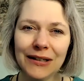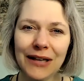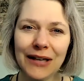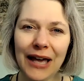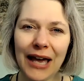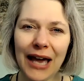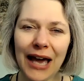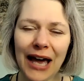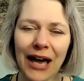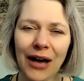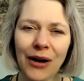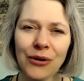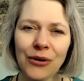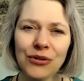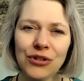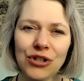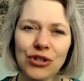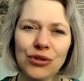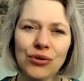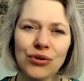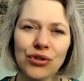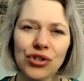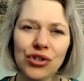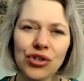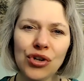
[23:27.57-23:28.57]
How do
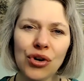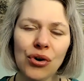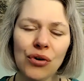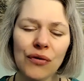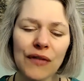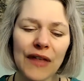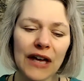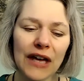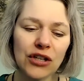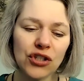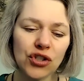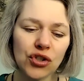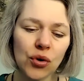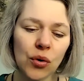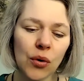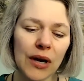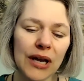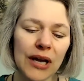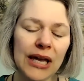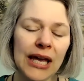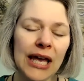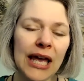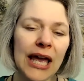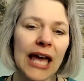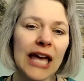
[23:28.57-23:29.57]
you show that
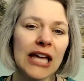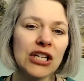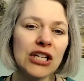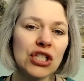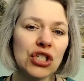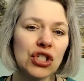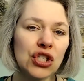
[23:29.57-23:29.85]
joy? And